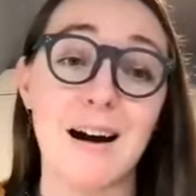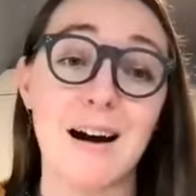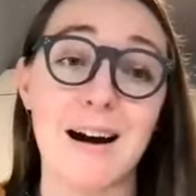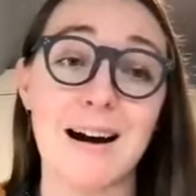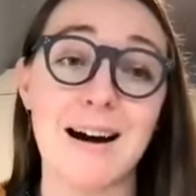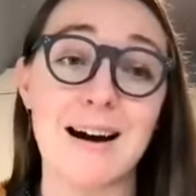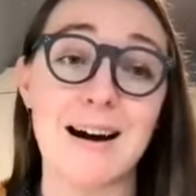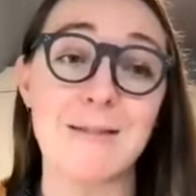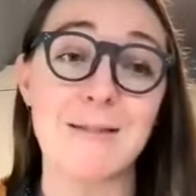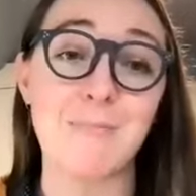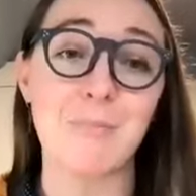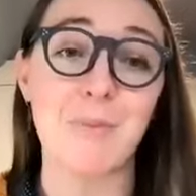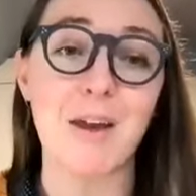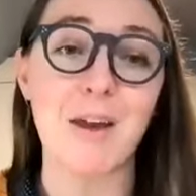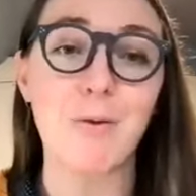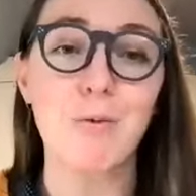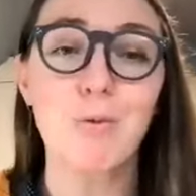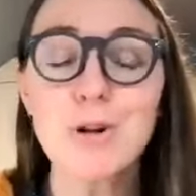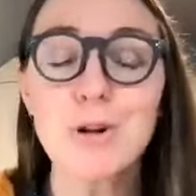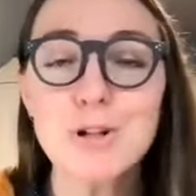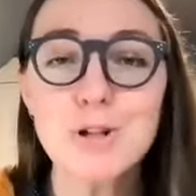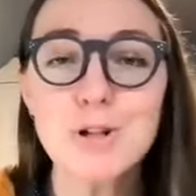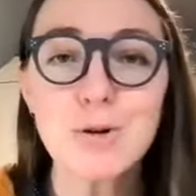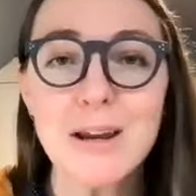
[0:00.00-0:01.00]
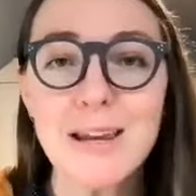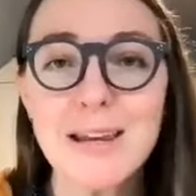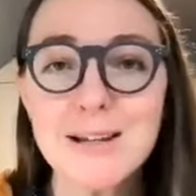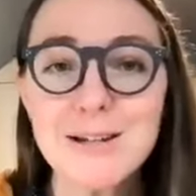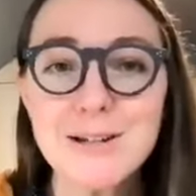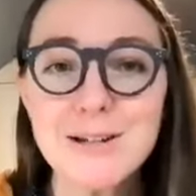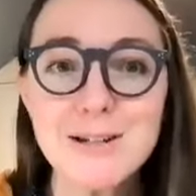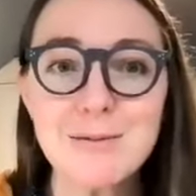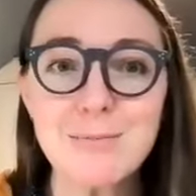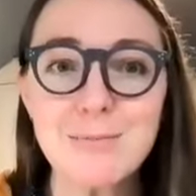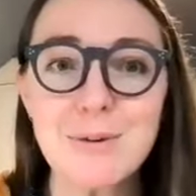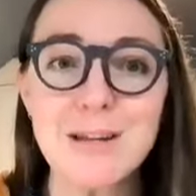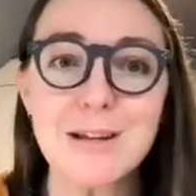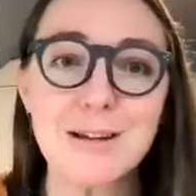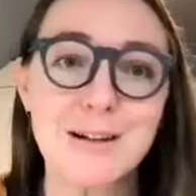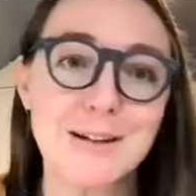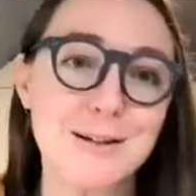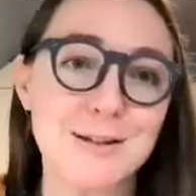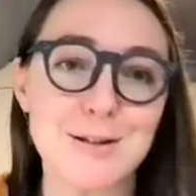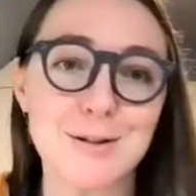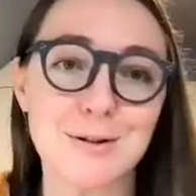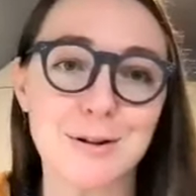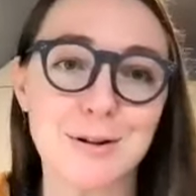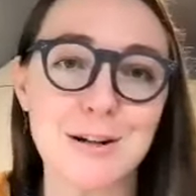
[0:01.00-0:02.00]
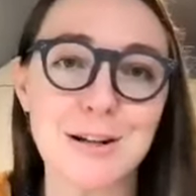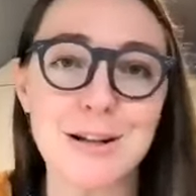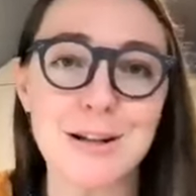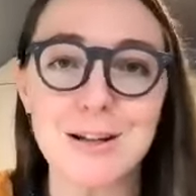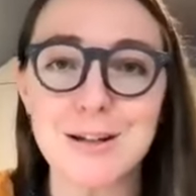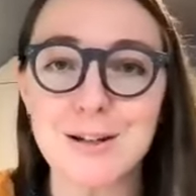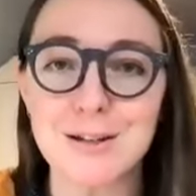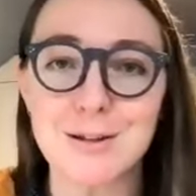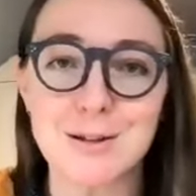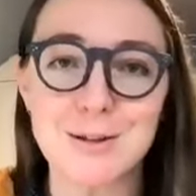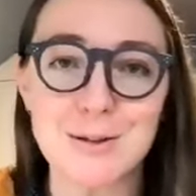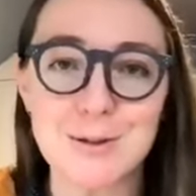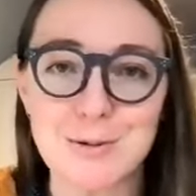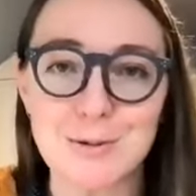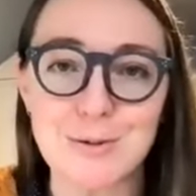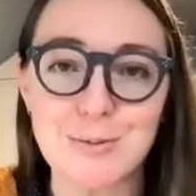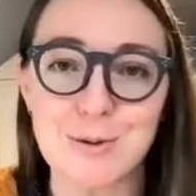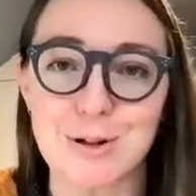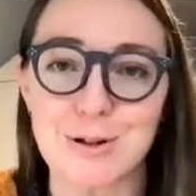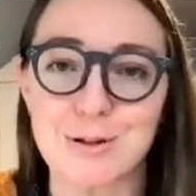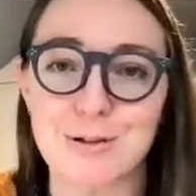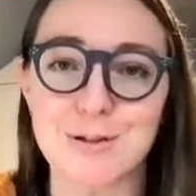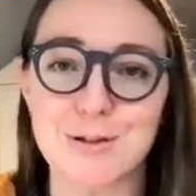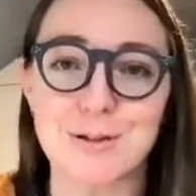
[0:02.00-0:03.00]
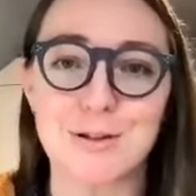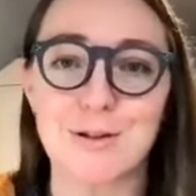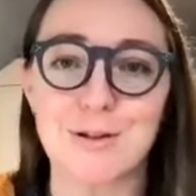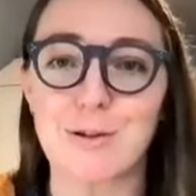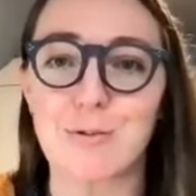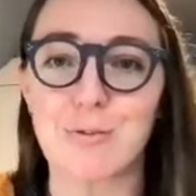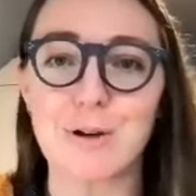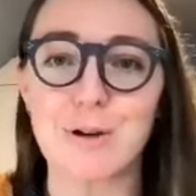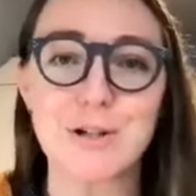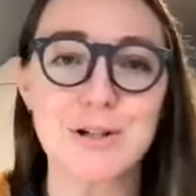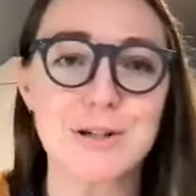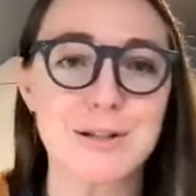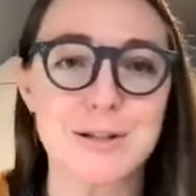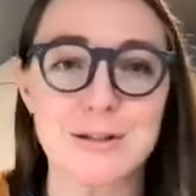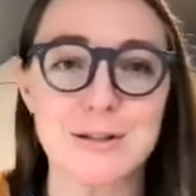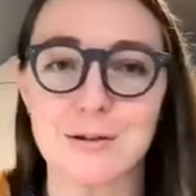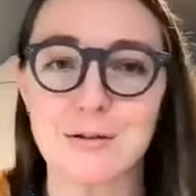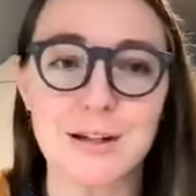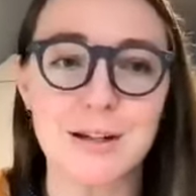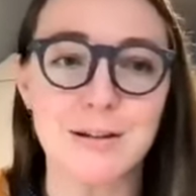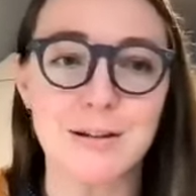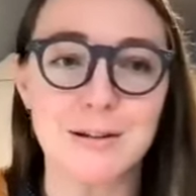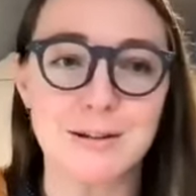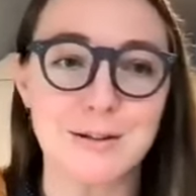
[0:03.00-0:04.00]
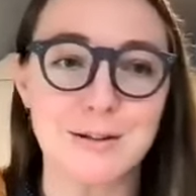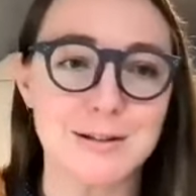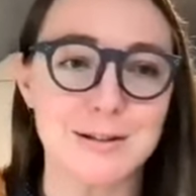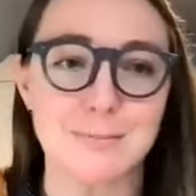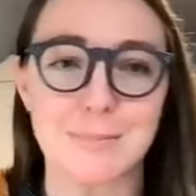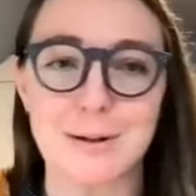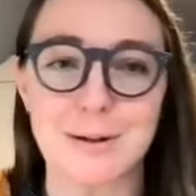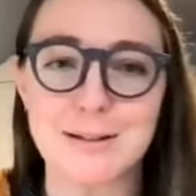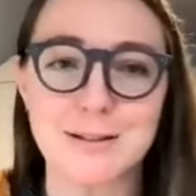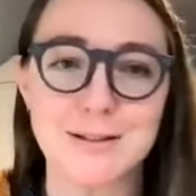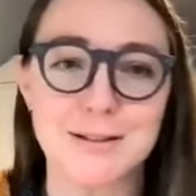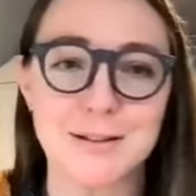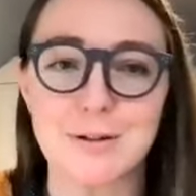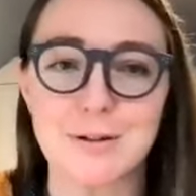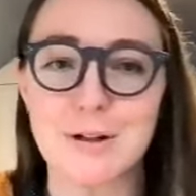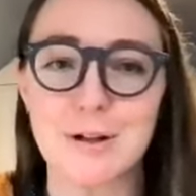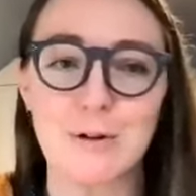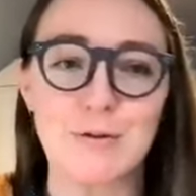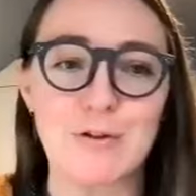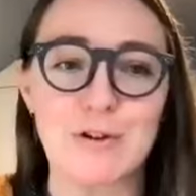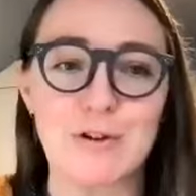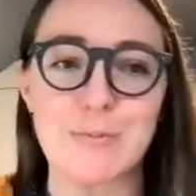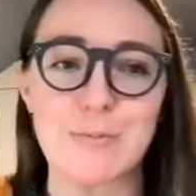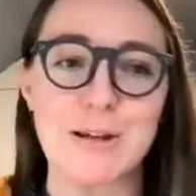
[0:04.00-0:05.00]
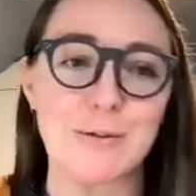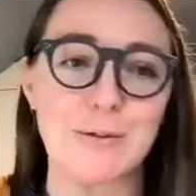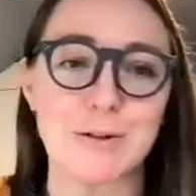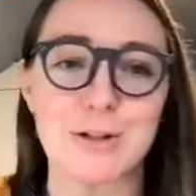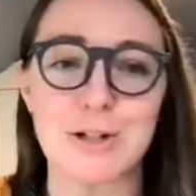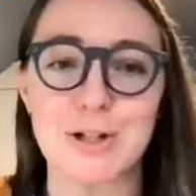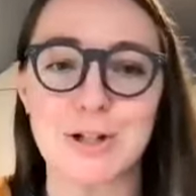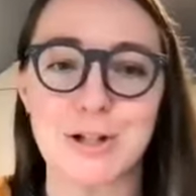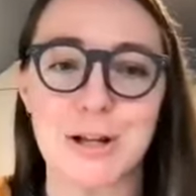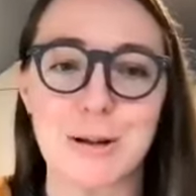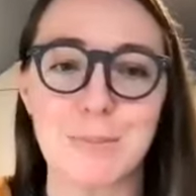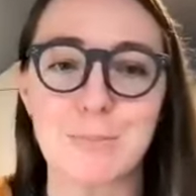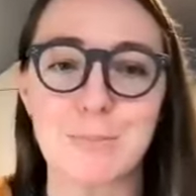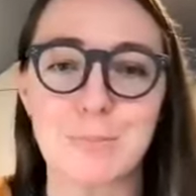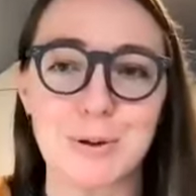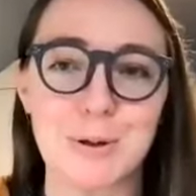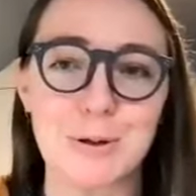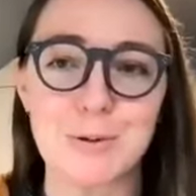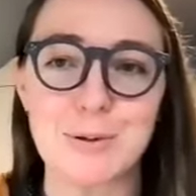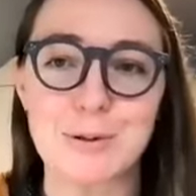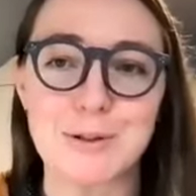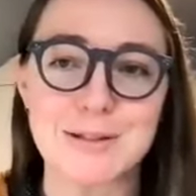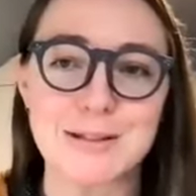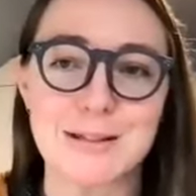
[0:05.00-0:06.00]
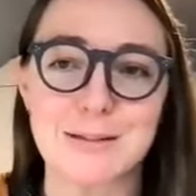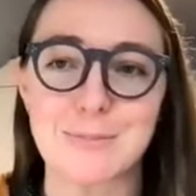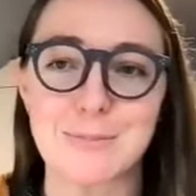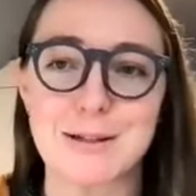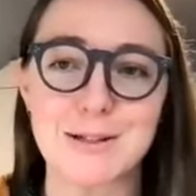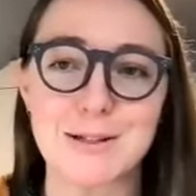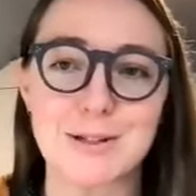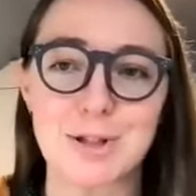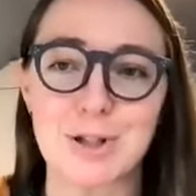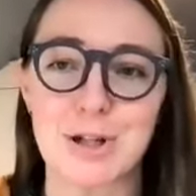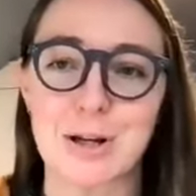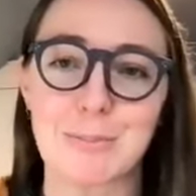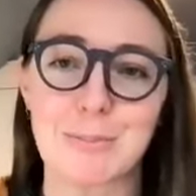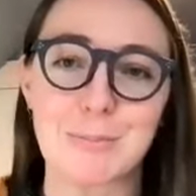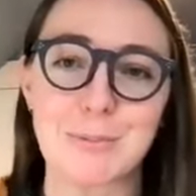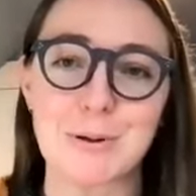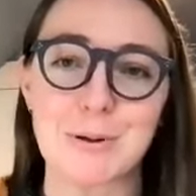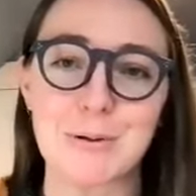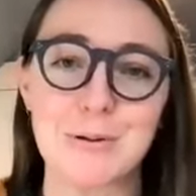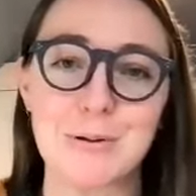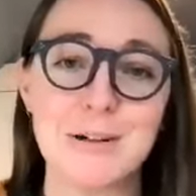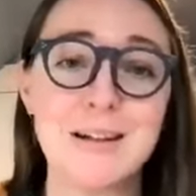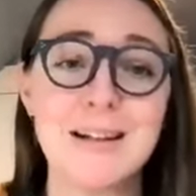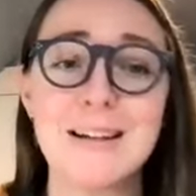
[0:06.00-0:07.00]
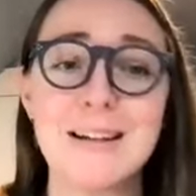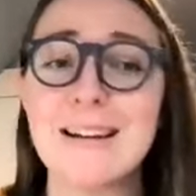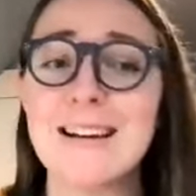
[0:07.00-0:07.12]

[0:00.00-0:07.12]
Um, we're trained to be concerning consumers, you know, which cereal is the best cereal for me, which shampoo is the best shampoo.